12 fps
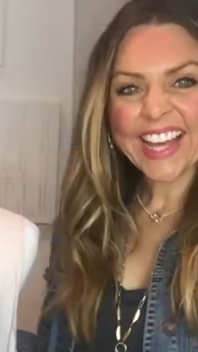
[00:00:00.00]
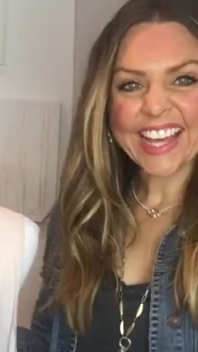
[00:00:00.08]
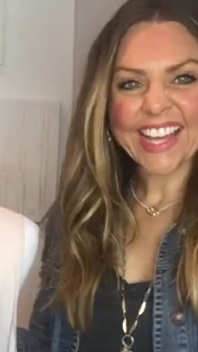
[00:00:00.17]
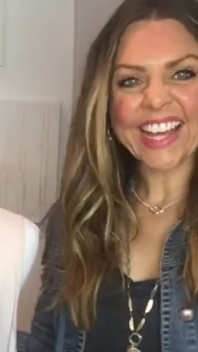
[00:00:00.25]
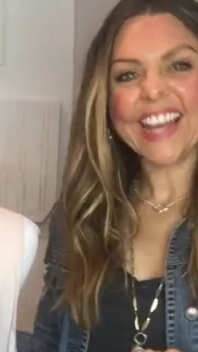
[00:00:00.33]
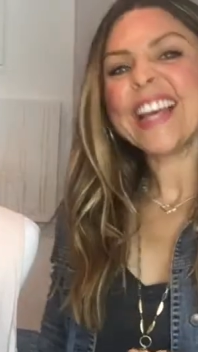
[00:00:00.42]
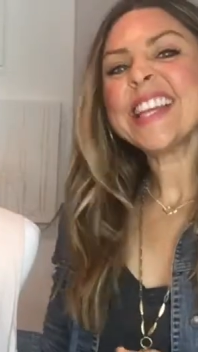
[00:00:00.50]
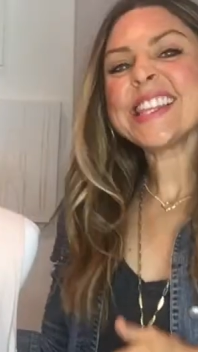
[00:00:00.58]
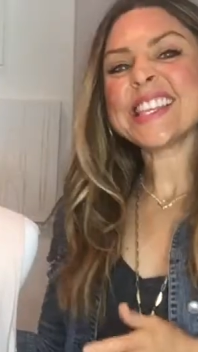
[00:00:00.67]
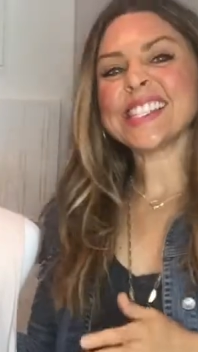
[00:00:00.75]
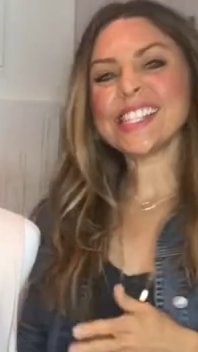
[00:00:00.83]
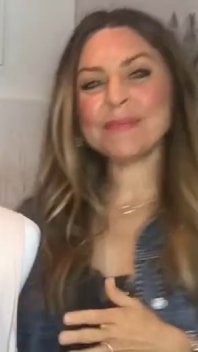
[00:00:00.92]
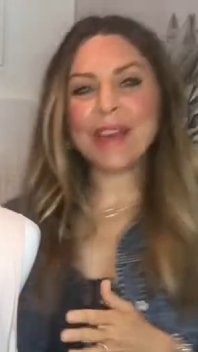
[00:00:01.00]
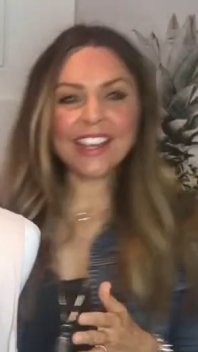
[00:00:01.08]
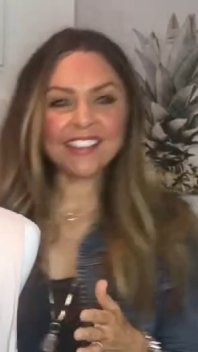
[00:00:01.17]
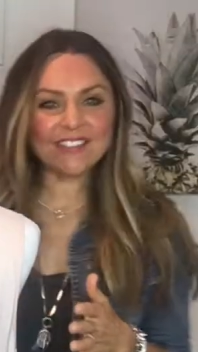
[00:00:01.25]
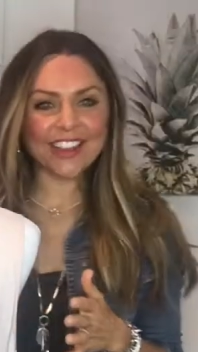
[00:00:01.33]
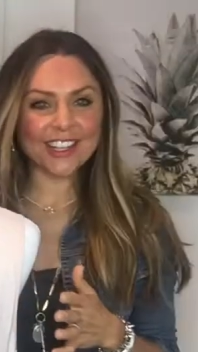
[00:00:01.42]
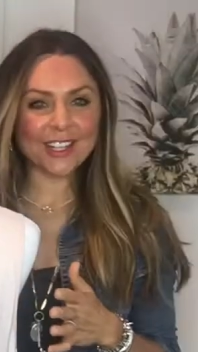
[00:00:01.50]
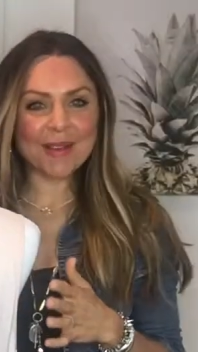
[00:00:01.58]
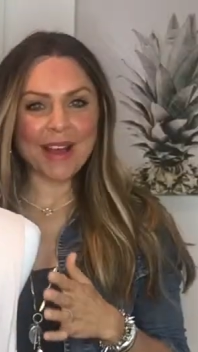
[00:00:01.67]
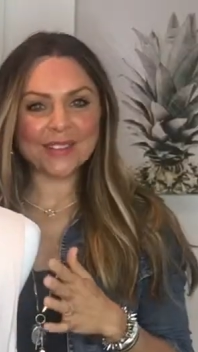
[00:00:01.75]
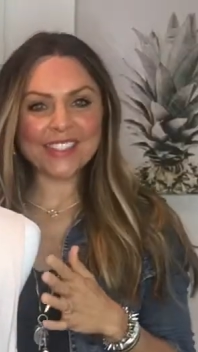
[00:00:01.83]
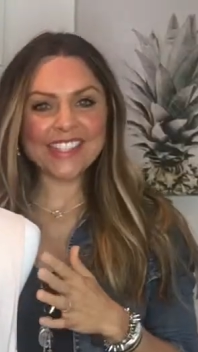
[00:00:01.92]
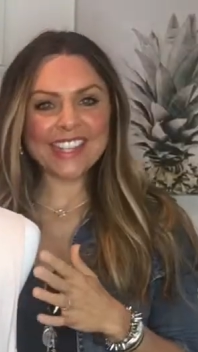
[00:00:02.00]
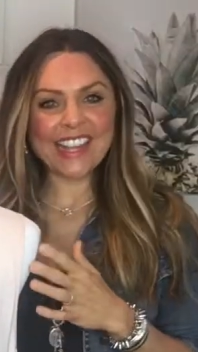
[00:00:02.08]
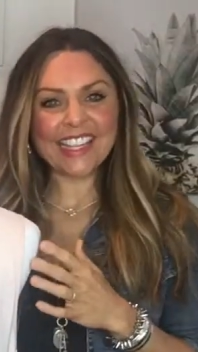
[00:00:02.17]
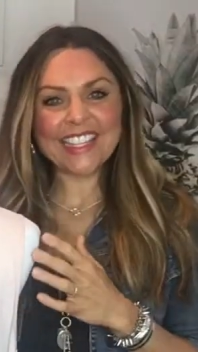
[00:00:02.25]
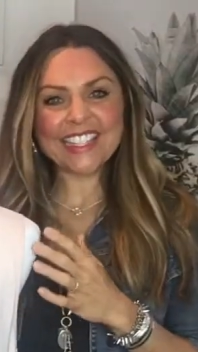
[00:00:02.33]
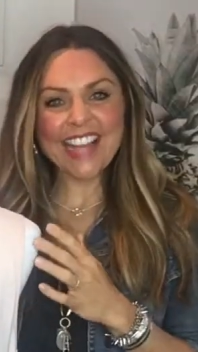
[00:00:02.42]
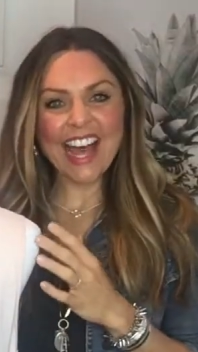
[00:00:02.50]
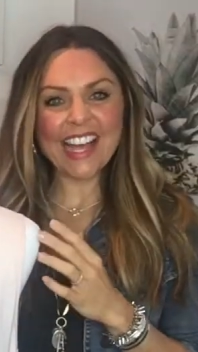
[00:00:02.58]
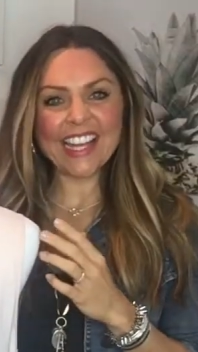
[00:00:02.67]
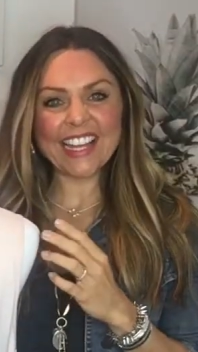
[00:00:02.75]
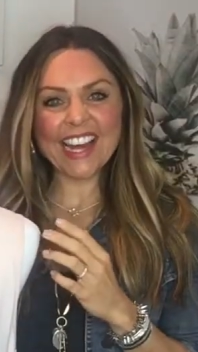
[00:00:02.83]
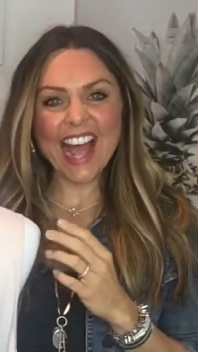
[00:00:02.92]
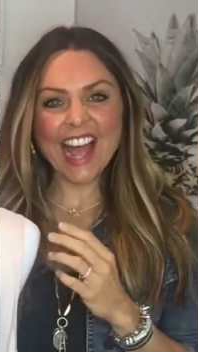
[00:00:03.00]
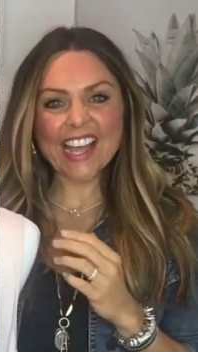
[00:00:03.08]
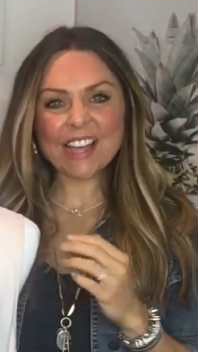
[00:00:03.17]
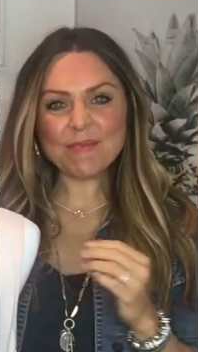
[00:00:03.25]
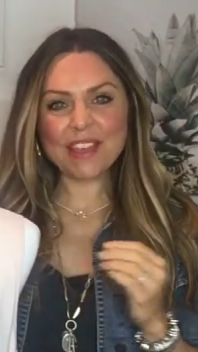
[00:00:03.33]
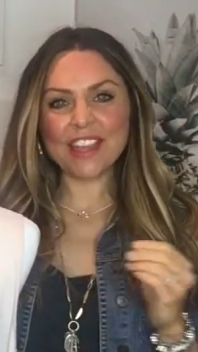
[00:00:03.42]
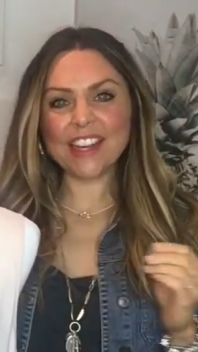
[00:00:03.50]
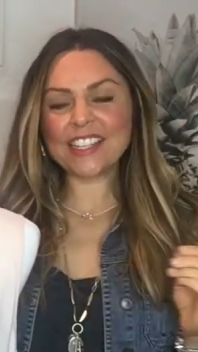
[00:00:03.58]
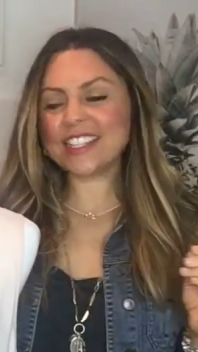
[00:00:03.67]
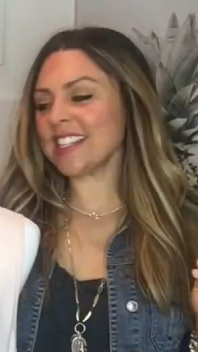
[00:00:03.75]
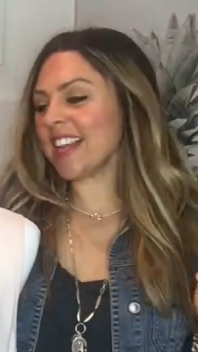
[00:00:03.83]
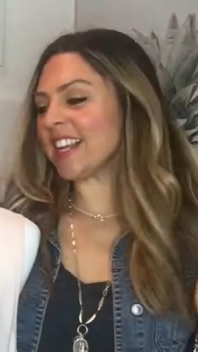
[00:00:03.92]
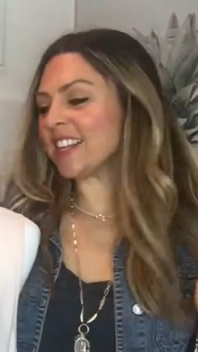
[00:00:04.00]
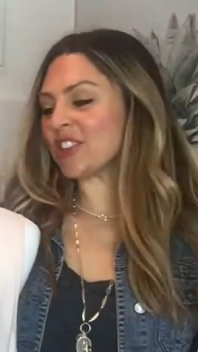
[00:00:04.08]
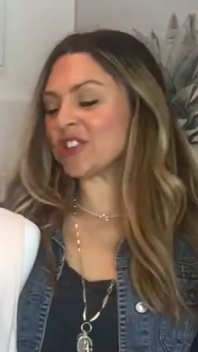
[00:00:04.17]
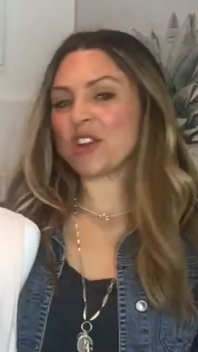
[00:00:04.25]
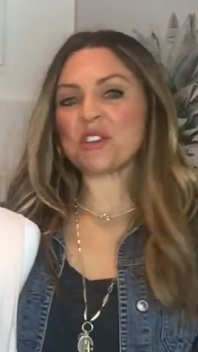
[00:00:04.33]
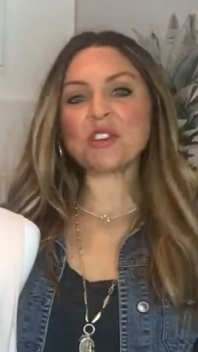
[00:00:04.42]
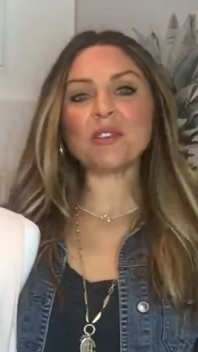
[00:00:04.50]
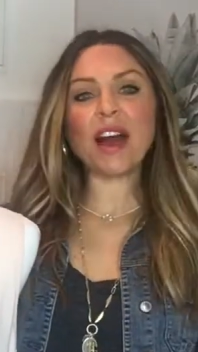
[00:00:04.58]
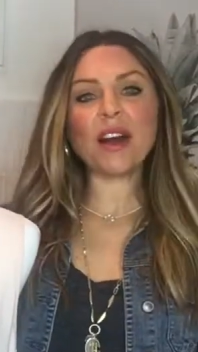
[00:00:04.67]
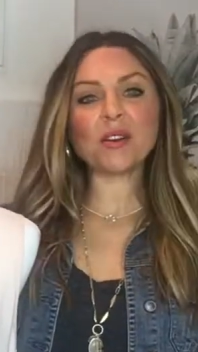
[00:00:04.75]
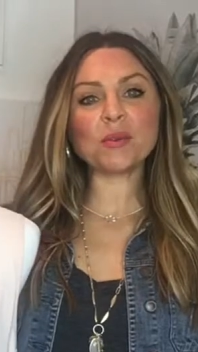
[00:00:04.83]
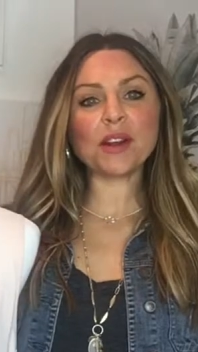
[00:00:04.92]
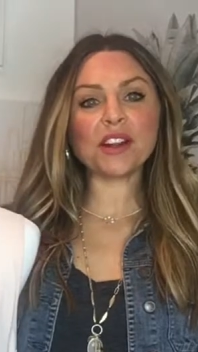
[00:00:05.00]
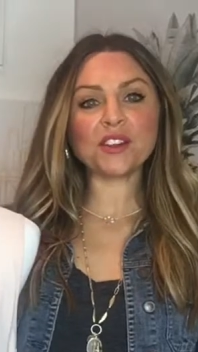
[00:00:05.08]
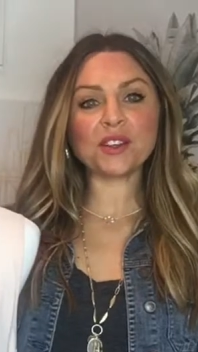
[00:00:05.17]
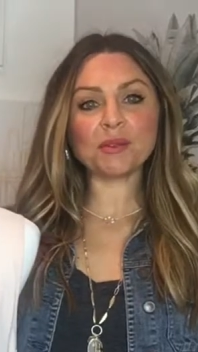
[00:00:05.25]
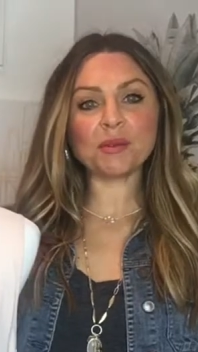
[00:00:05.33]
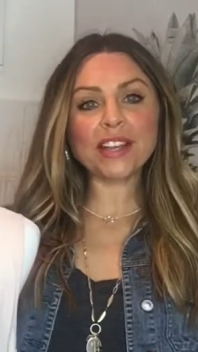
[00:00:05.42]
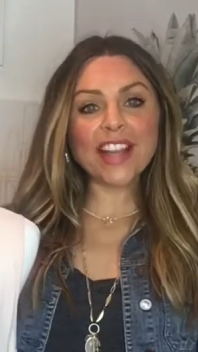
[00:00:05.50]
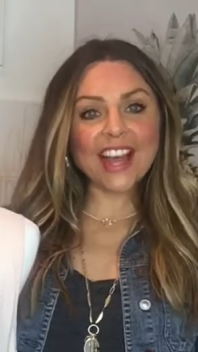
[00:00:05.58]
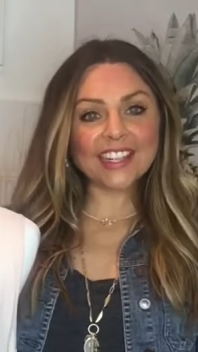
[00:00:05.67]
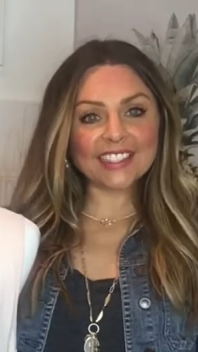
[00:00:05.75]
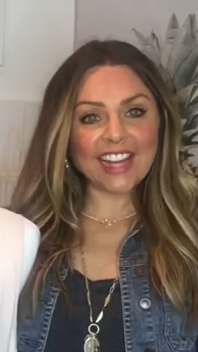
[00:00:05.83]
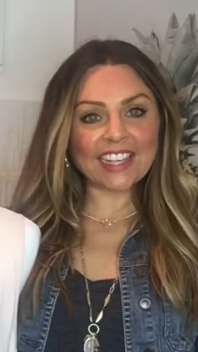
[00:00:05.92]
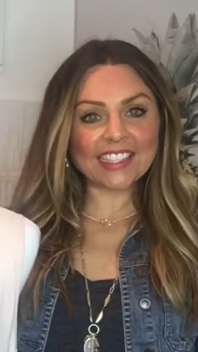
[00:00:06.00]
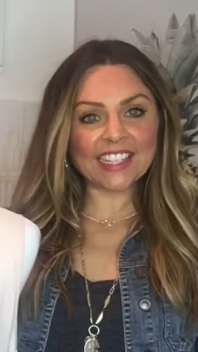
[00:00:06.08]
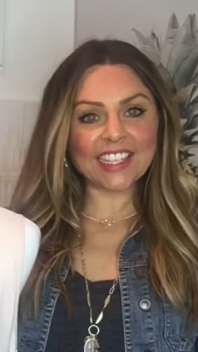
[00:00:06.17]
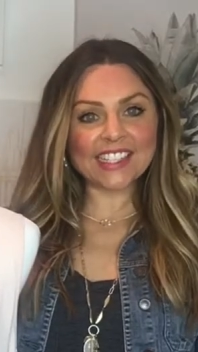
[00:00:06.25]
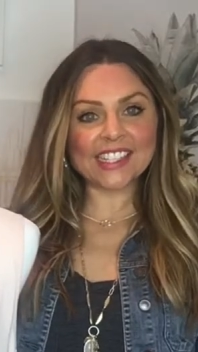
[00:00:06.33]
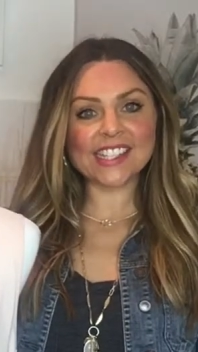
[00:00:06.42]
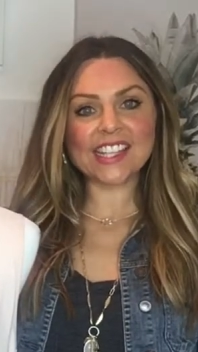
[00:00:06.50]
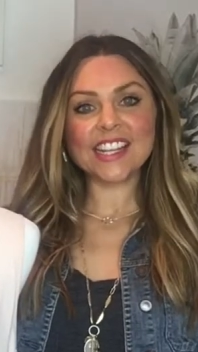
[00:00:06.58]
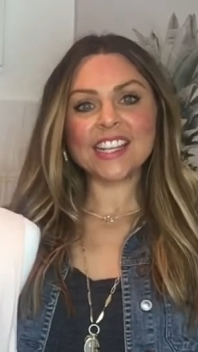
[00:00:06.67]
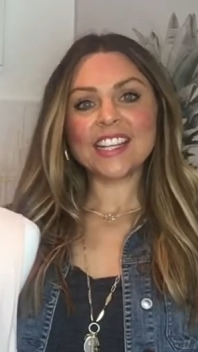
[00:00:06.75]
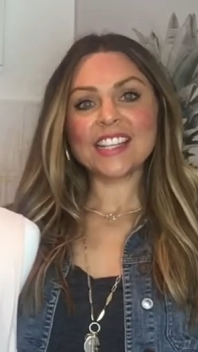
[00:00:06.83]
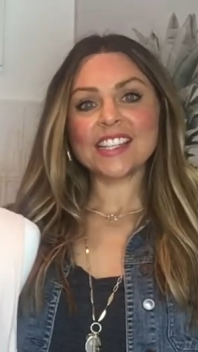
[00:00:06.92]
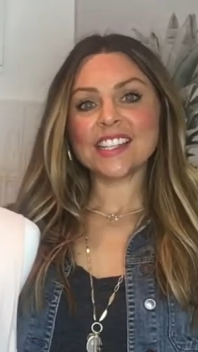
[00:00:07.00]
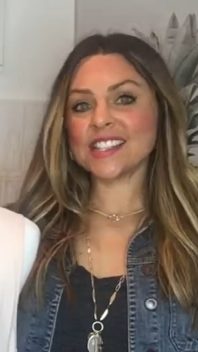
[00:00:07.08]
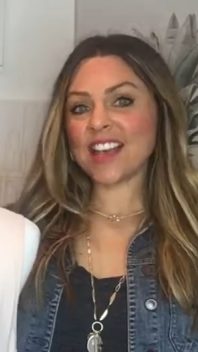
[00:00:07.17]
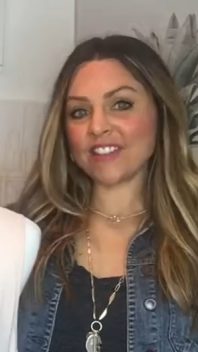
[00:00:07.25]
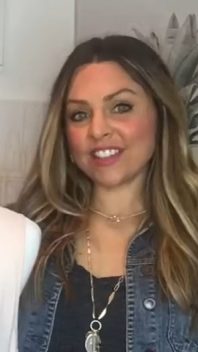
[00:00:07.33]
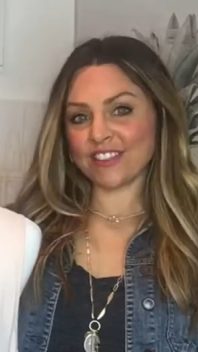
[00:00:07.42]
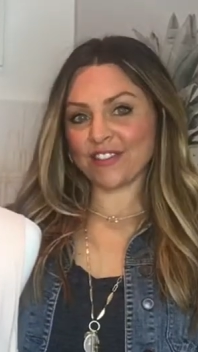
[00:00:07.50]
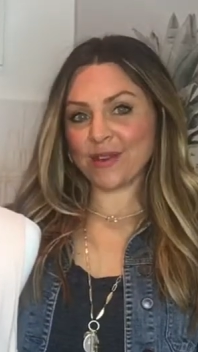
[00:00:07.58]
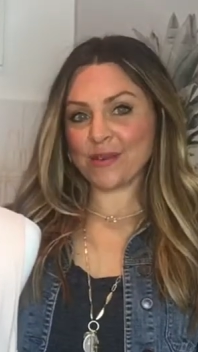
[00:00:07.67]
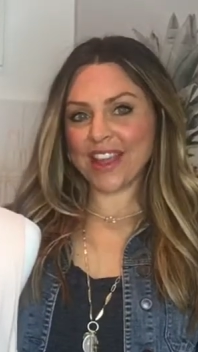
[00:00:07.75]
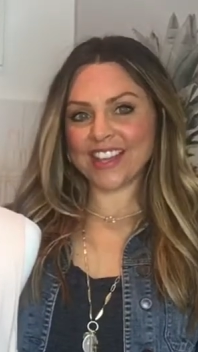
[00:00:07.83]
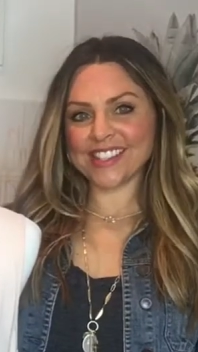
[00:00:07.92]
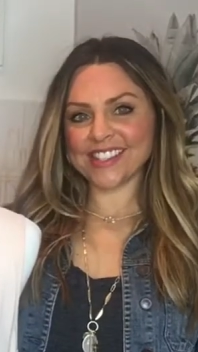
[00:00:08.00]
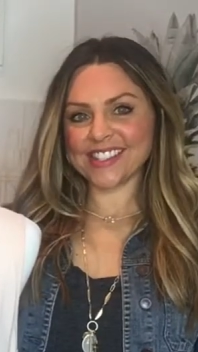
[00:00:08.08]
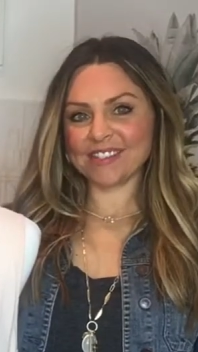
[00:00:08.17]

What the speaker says: Hi, this is Megan Vandervan with Stella and Dot, and I am here today to show you how to wear your Riad necklace 7 different ways.